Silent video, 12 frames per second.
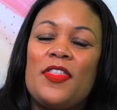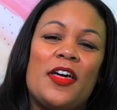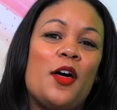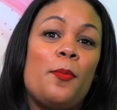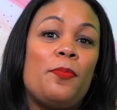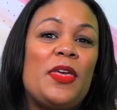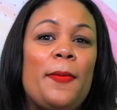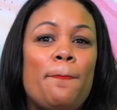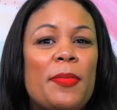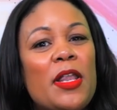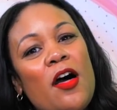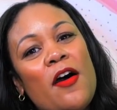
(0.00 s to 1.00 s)
The
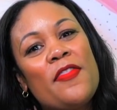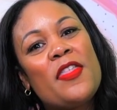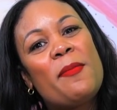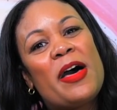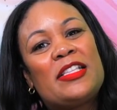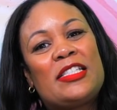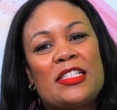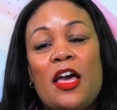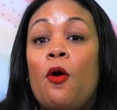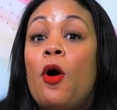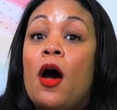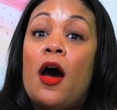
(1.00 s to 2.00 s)
people on the bus
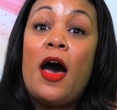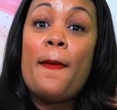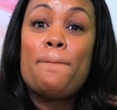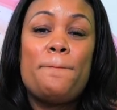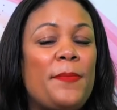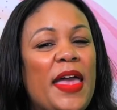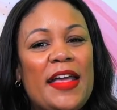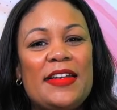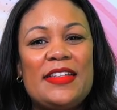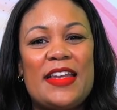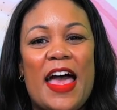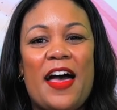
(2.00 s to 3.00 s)
go up
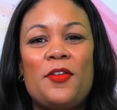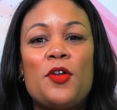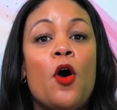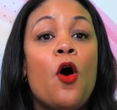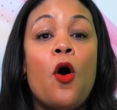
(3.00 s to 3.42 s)
and down,